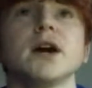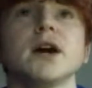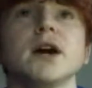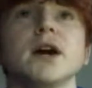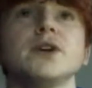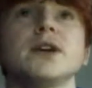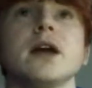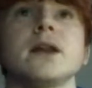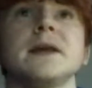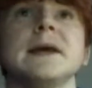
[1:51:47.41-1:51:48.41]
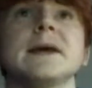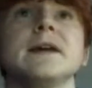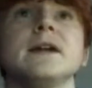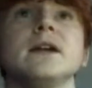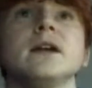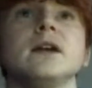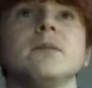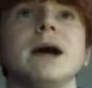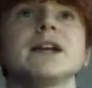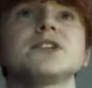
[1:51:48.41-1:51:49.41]
to get through United here.
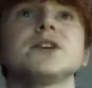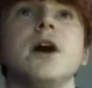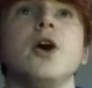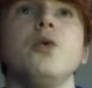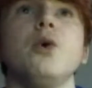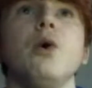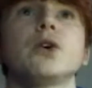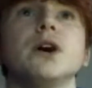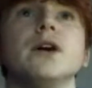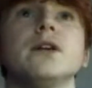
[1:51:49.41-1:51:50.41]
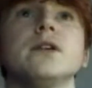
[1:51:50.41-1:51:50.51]
Back into Kyle Walker.